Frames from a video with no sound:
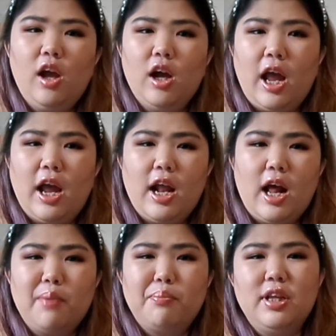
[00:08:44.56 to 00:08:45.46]
And
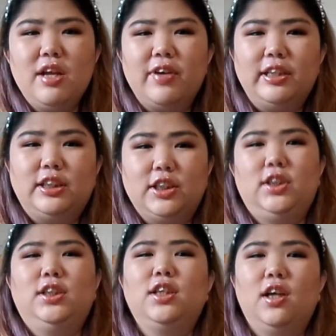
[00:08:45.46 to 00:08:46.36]
I believe I
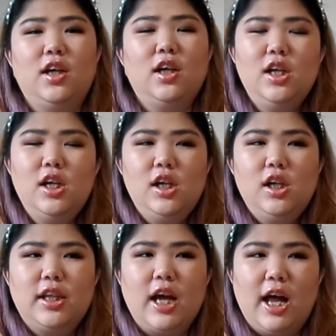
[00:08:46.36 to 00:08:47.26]
just saw
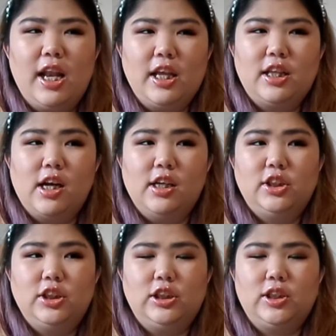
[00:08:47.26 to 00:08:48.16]
that like
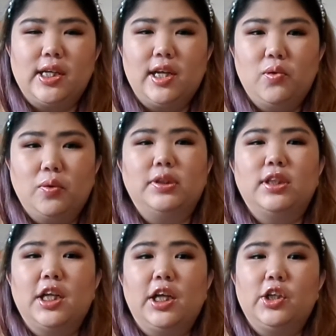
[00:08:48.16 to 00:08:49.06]
she's gonna host
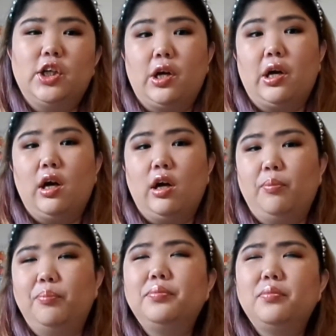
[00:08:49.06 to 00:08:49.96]
another
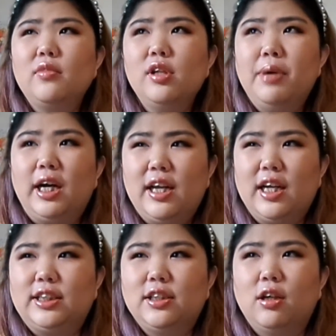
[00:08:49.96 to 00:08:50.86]

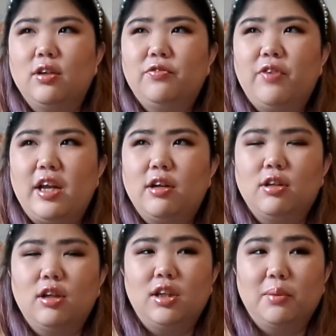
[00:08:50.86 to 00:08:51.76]
podcast called
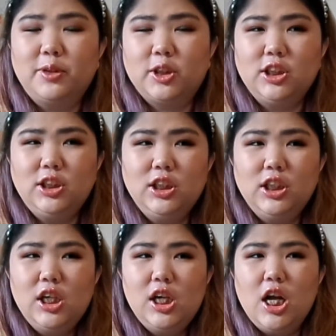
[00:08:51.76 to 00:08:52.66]
Fatal Adoption.
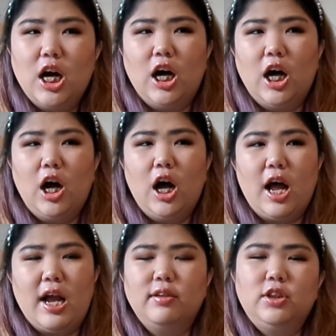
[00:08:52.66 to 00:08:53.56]

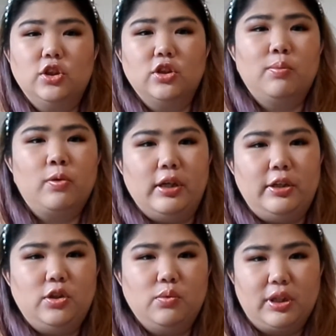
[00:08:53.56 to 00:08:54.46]
I have to look more
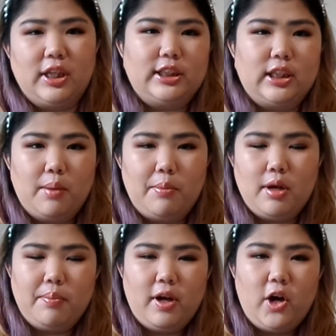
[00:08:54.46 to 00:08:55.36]
into what that's gonna be
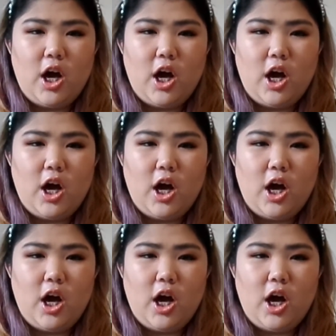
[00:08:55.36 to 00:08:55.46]
about.